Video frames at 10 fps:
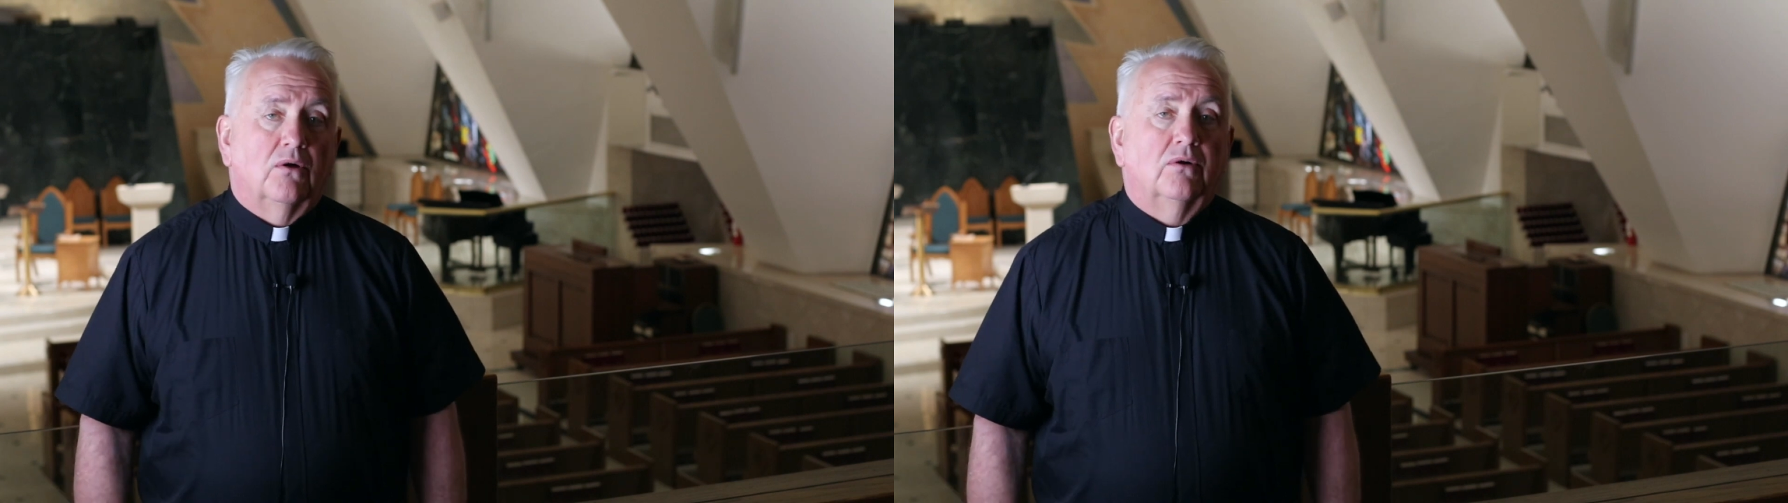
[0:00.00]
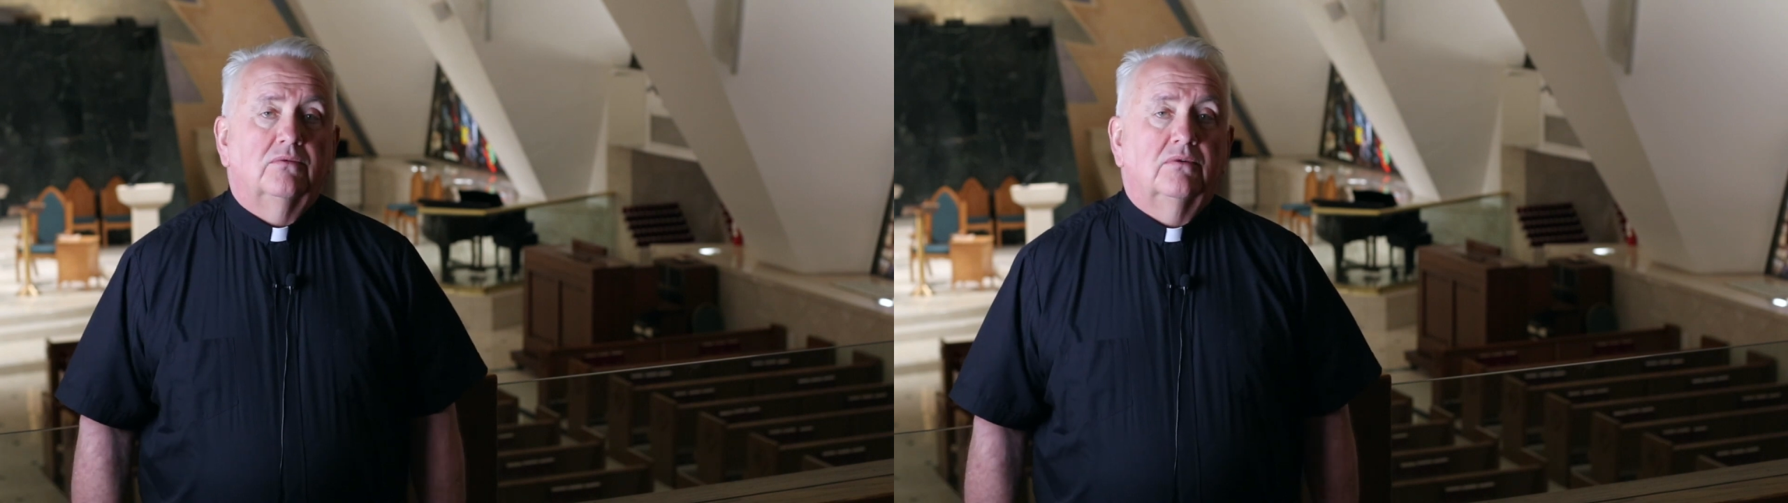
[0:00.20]

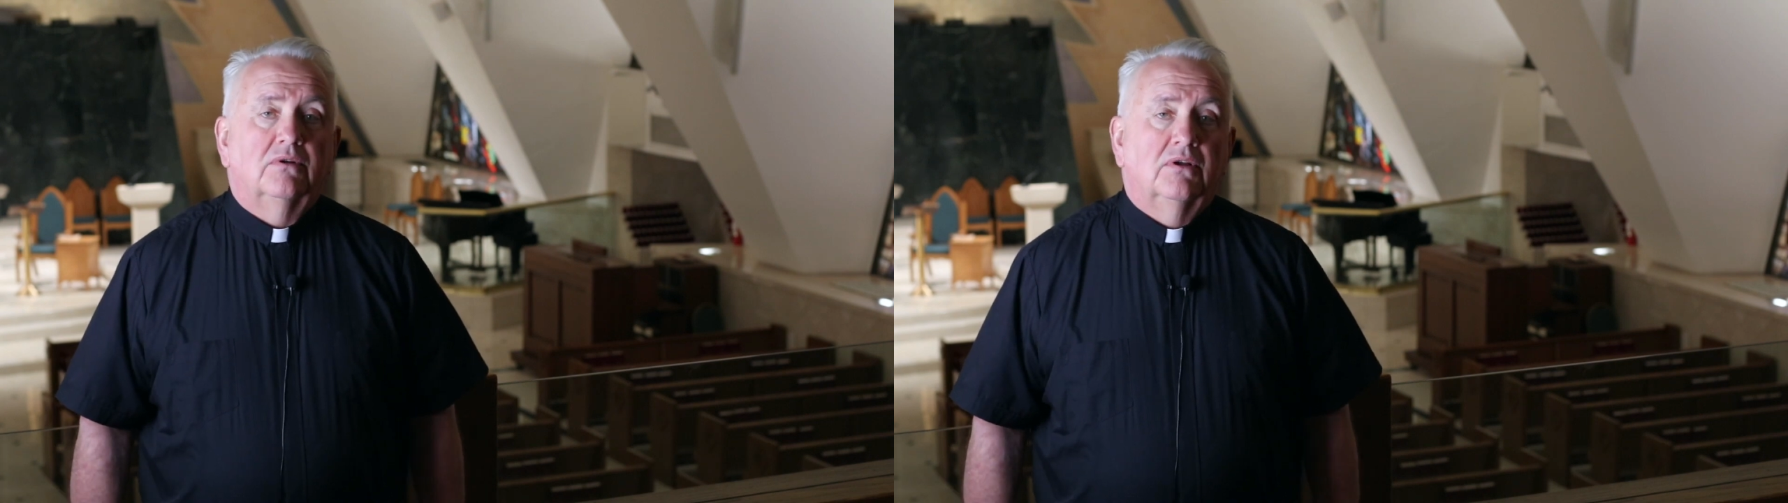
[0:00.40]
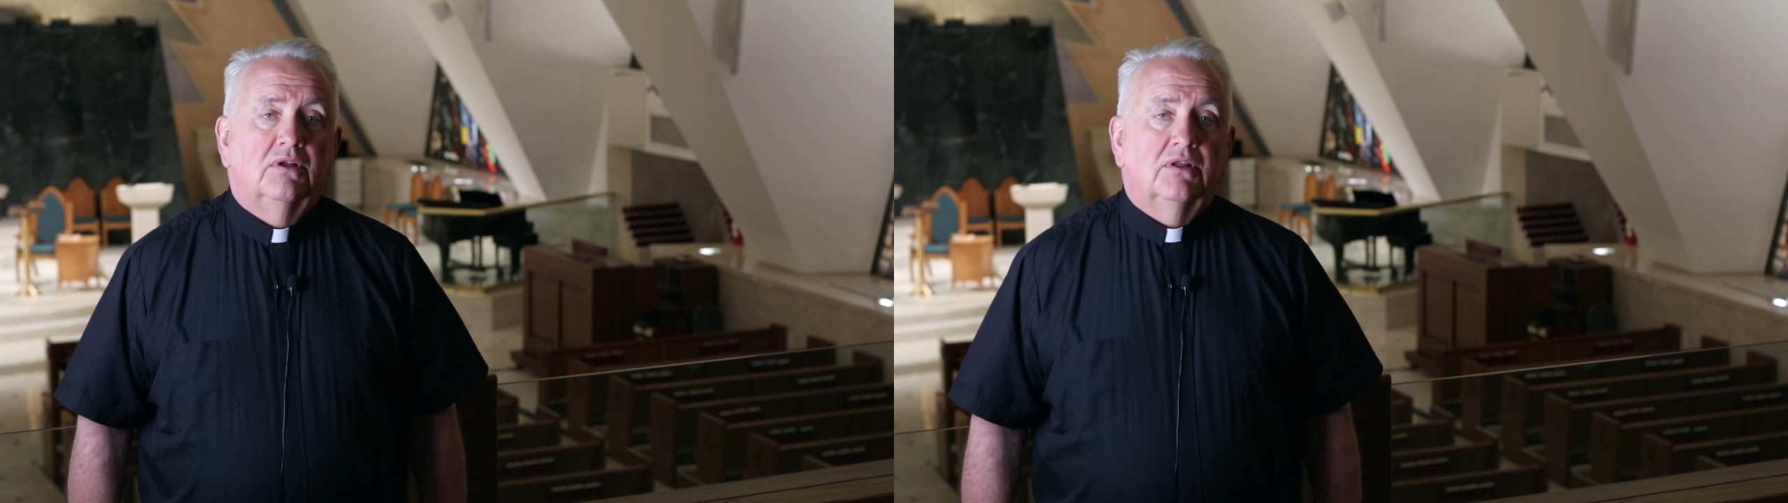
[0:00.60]
own
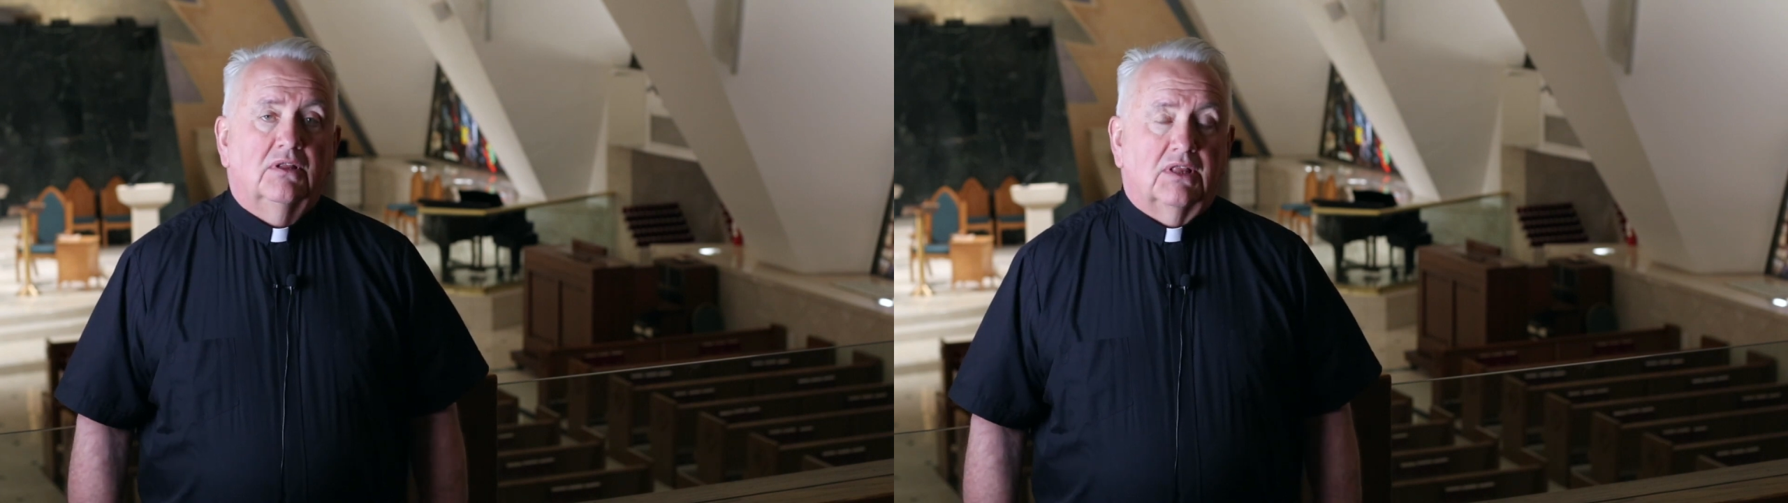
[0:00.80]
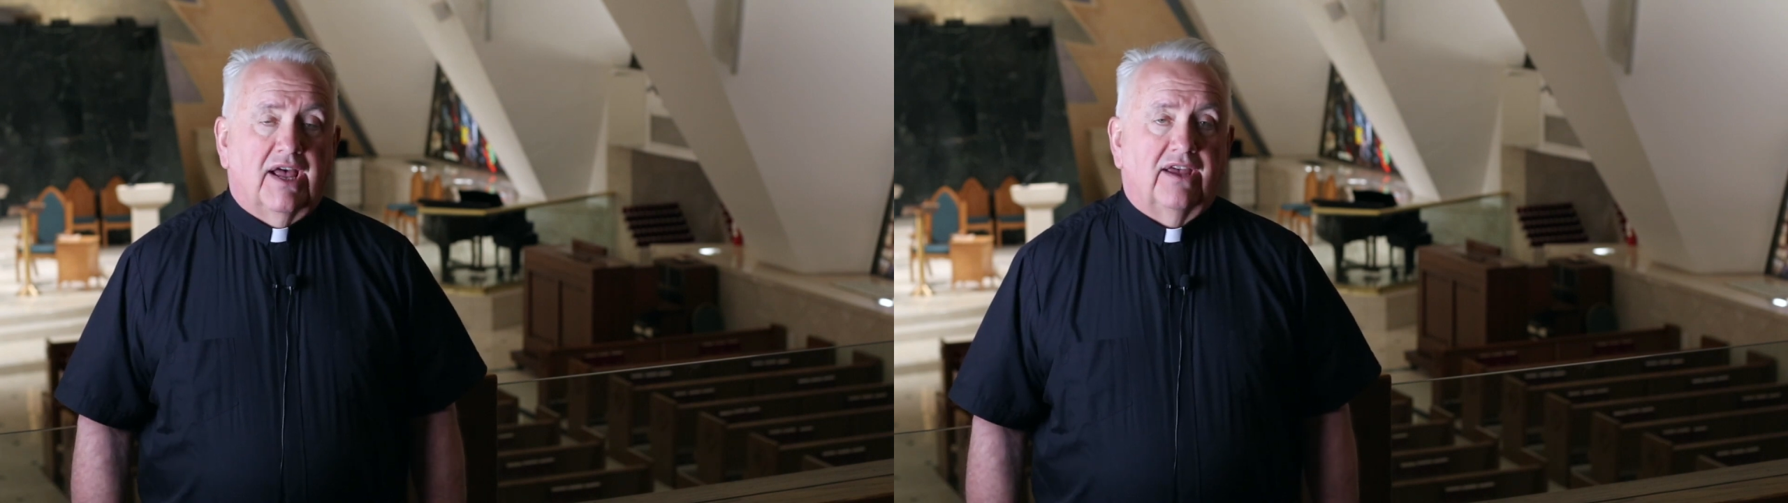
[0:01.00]

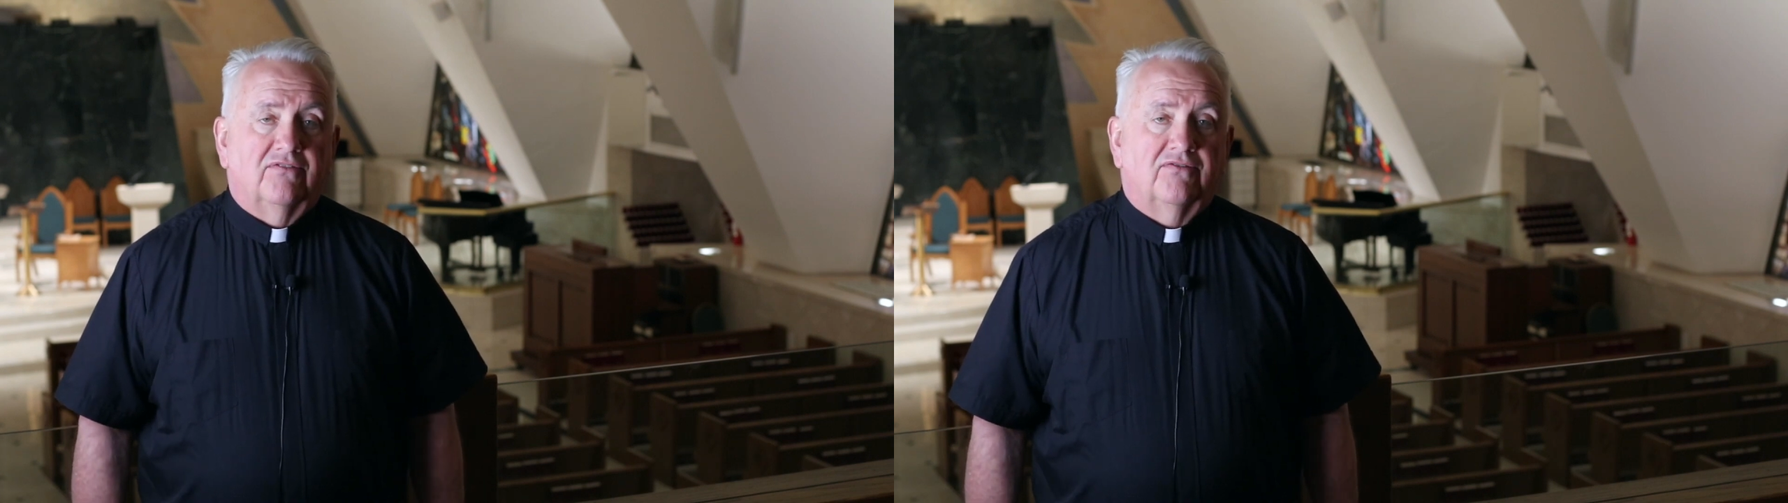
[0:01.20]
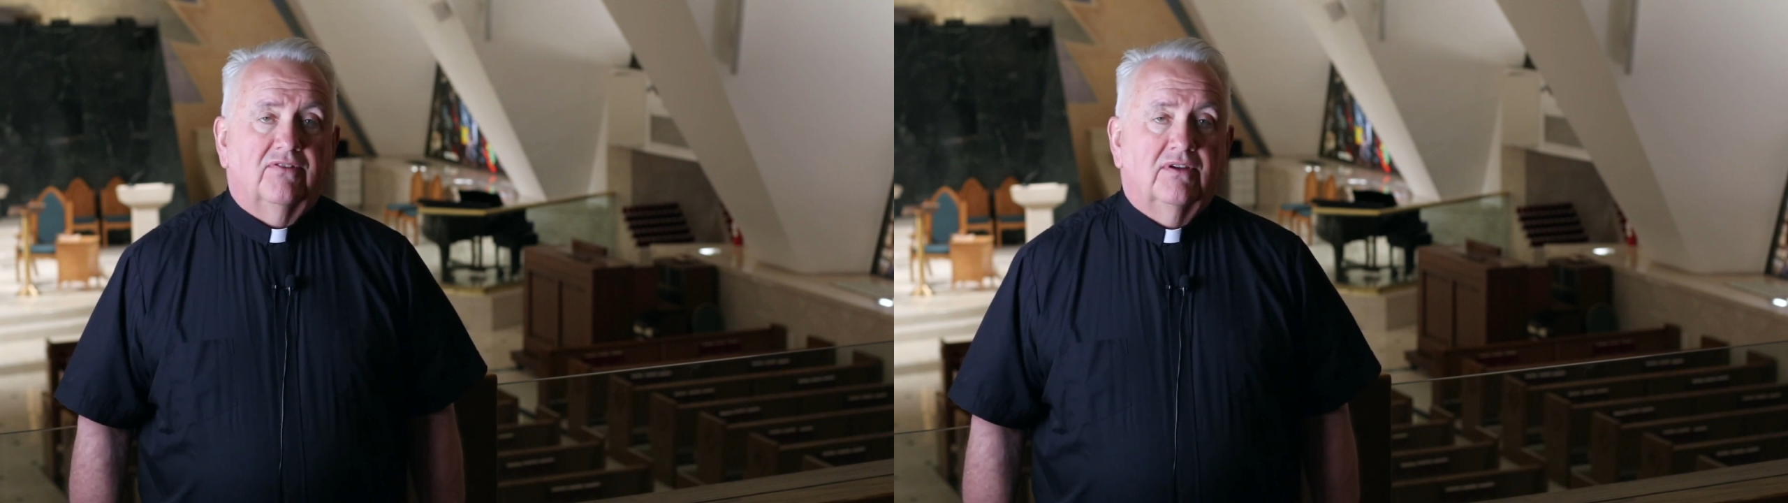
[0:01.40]

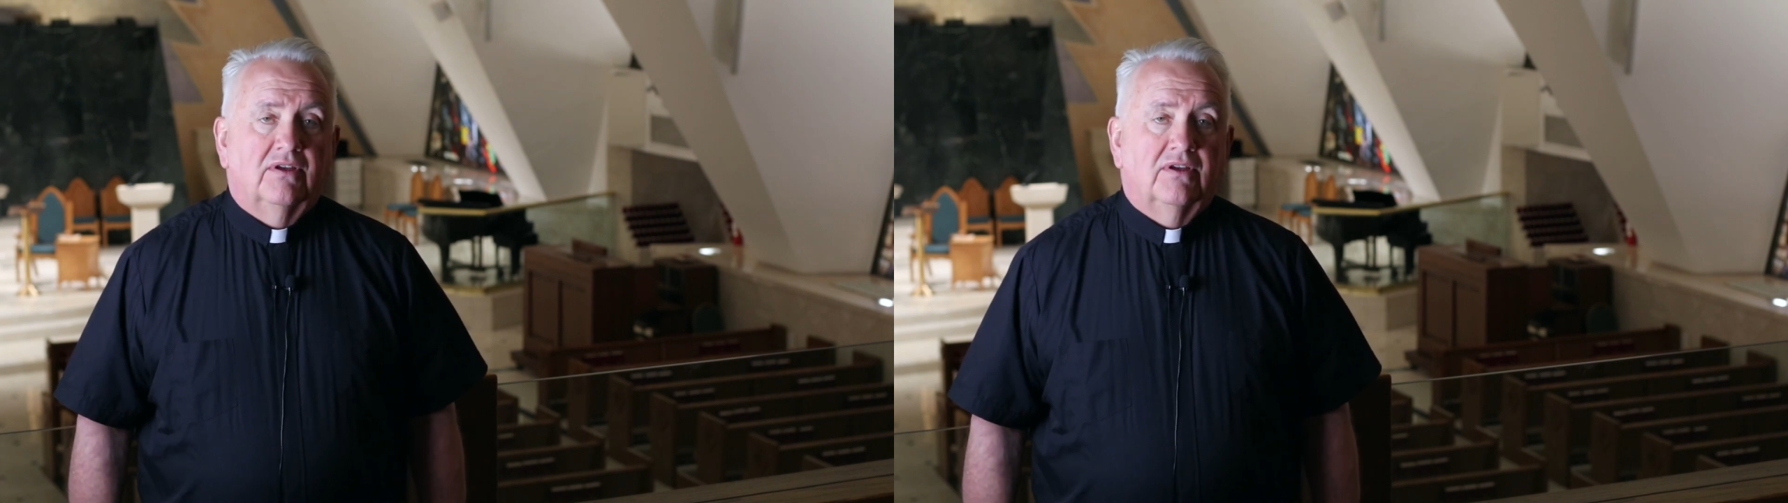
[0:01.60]
life,